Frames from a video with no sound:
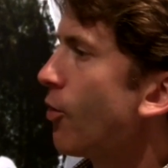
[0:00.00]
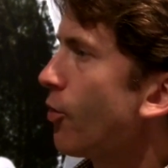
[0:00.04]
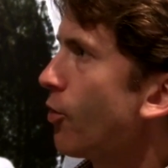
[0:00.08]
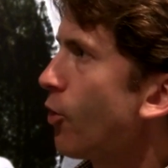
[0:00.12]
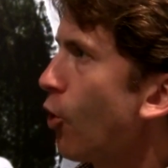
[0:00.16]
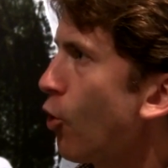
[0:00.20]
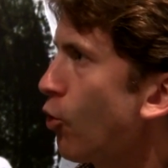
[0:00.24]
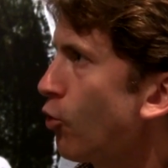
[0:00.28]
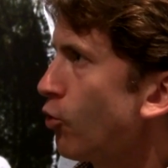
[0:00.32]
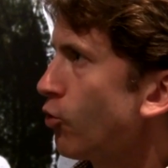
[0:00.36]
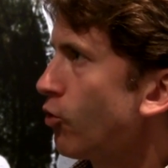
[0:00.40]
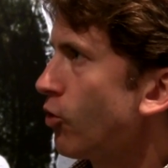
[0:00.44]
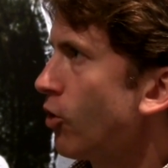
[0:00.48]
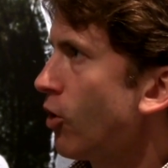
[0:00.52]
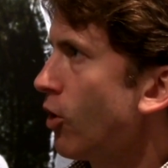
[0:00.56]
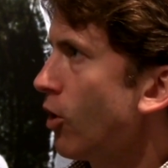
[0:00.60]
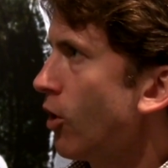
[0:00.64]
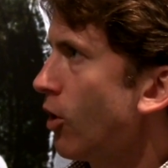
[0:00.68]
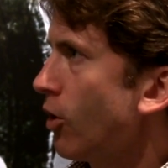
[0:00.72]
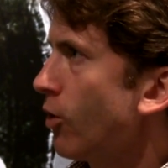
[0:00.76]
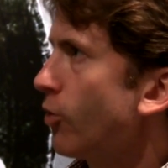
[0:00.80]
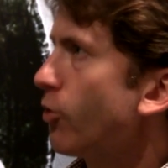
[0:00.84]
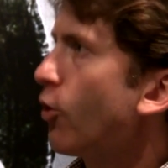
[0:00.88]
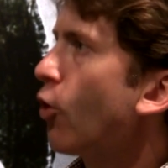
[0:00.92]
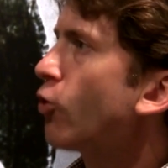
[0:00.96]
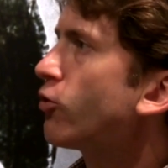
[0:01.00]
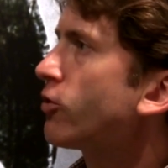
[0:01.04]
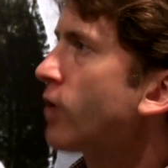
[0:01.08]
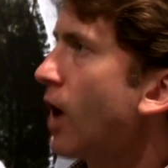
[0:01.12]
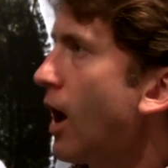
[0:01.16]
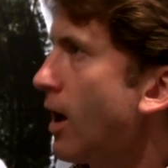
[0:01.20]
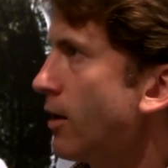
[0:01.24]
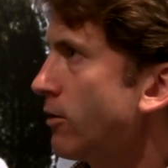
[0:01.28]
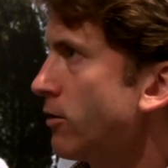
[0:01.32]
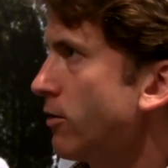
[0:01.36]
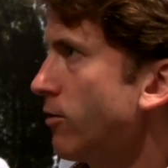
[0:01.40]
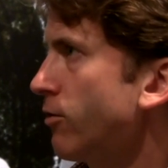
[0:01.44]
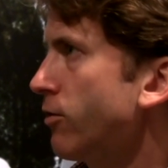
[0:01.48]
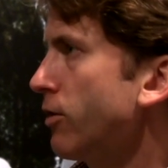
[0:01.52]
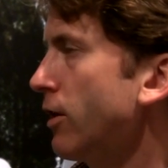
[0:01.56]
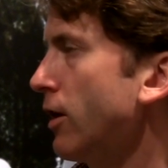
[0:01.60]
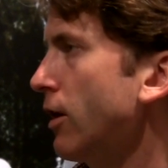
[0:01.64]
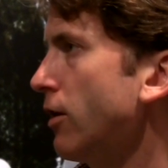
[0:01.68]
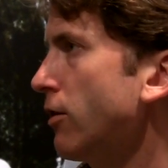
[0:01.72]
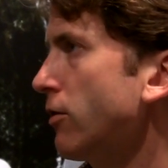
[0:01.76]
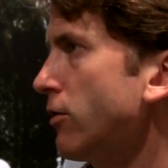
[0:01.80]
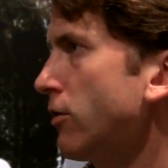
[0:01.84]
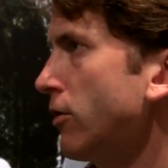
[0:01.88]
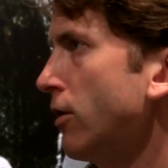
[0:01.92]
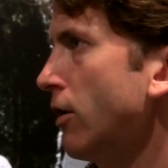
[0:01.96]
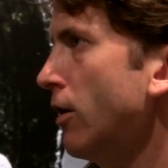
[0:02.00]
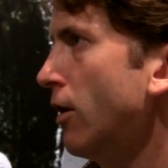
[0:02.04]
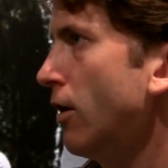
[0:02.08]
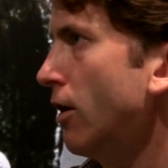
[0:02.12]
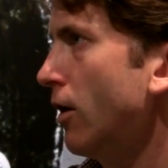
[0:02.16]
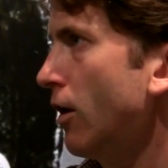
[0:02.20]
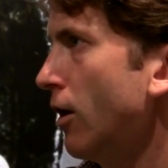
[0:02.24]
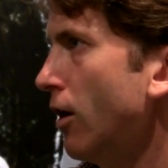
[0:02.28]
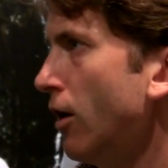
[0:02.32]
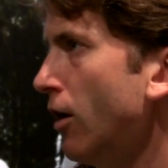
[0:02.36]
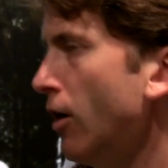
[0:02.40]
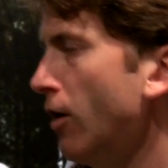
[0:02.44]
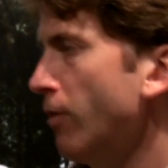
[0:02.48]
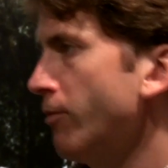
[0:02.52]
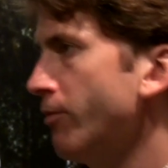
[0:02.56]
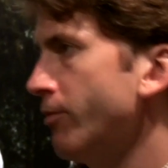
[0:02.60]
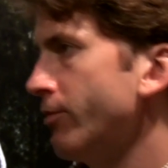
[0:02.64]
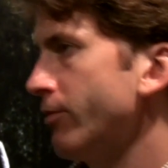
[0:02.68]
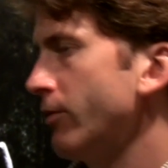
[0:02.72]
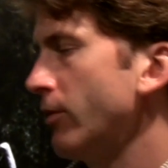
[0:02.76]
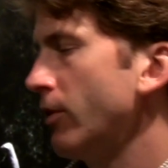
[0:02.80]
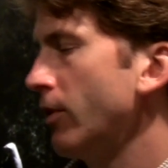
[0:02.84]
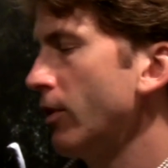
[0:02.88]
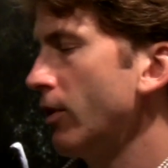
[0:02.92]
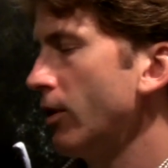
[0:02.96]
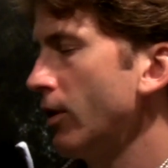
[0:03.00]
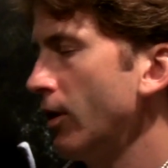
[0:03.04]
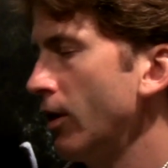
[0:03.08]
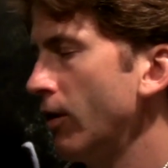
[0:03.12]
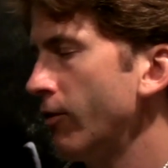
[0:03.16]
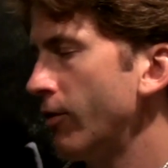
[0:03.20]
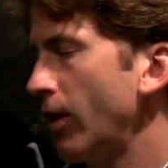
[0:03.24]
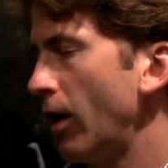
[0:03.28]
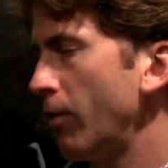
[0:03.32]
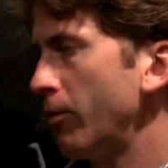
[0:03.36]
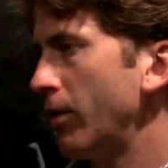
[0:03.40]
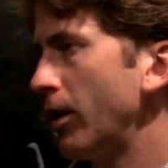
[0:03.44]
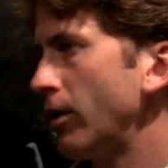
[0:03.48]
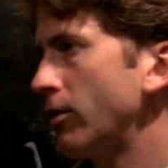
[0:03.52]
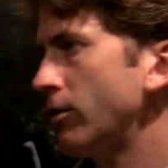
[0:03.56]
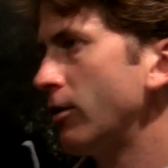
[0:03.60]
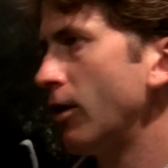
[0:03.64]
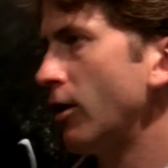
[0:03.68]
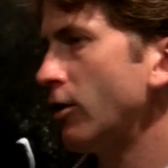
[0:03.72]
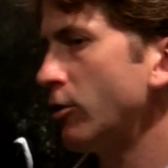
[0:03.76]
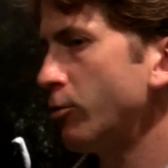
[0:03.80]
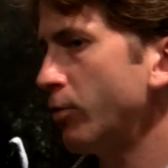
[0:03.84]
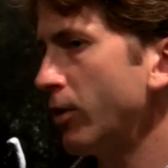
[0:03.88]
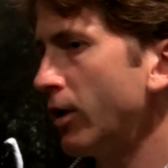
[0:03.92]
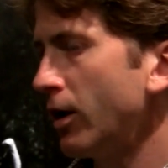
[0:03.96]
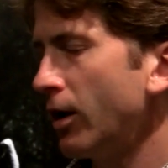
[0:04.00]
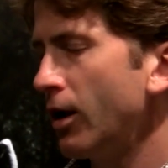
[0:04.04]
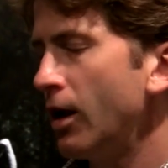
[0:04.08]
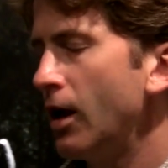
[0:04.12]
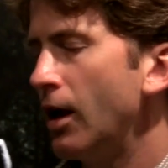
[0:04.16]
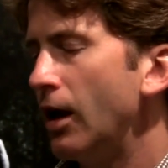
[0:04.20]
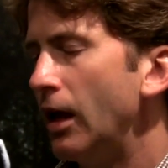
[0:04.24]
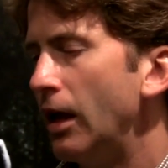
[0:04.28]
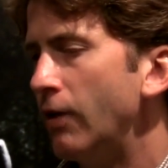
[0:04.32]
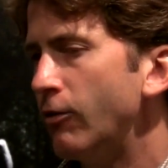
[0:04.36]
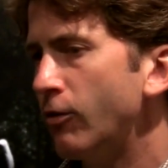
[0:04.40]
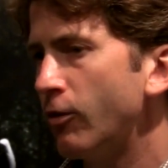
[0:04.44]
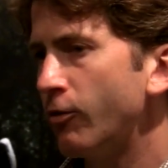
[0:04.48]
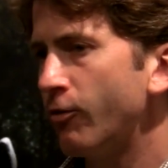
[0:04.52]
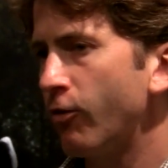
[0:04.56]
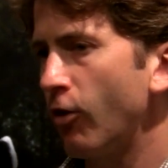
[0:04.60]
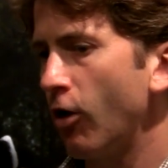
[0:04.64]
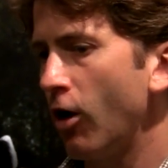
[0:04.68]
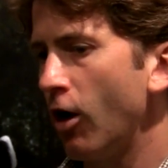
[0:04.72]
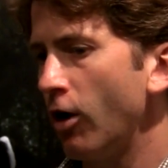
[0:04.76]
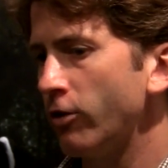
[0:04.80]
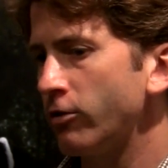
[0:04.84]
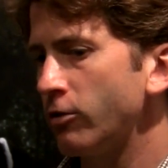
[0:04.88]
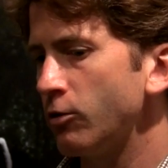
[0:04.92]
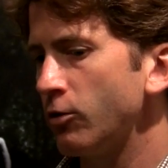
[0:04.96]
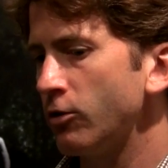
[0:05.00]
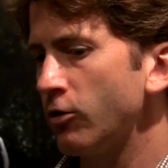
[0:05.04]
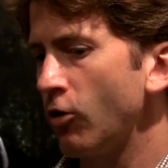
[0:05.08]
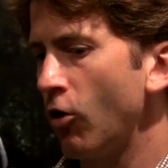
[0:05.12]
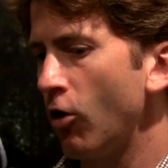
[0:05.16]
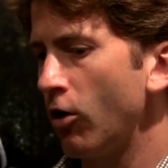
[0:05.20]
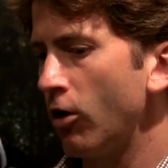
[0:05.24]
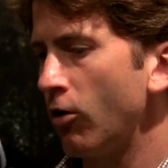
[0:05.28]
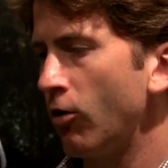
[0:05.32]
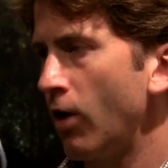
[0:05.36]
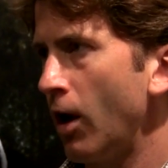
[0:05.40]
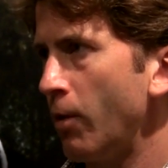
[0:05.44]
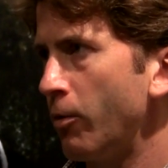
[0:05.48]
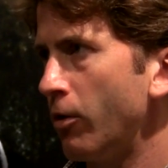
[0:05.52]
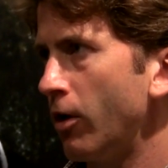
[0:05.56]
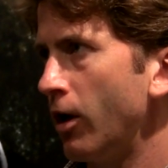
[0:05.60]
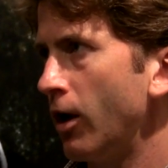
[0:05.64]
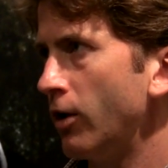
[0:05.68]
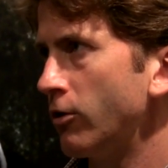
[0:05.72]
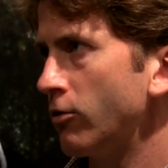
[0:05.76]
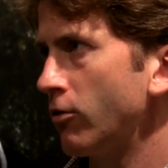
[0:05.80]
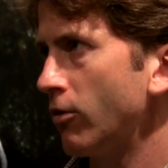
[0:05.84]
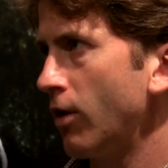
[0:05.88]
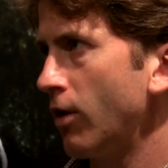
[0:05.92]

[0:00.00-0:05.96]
Those, those kinds of things, um, if that makes sense. But it, even for us, it was hard to wrap our heads